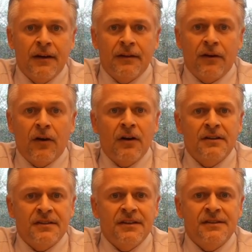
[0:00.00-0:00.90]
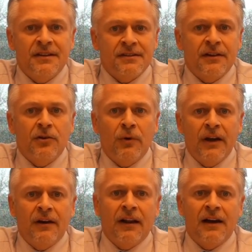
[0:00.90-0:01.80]
The cod season is underway
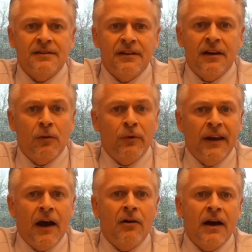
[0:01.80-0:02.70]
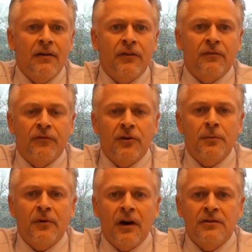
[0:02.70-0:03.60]
in Alaska, and we now have
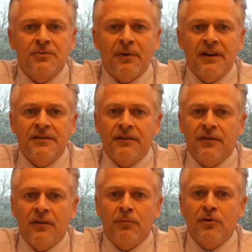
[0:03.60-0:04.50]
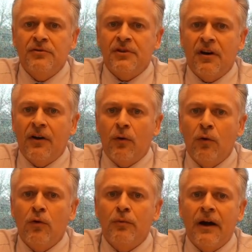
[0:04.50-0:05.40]
confirmed grounds pricing to the boats on a
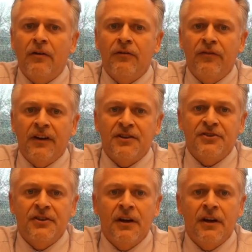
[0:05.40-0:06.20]
whole round fish.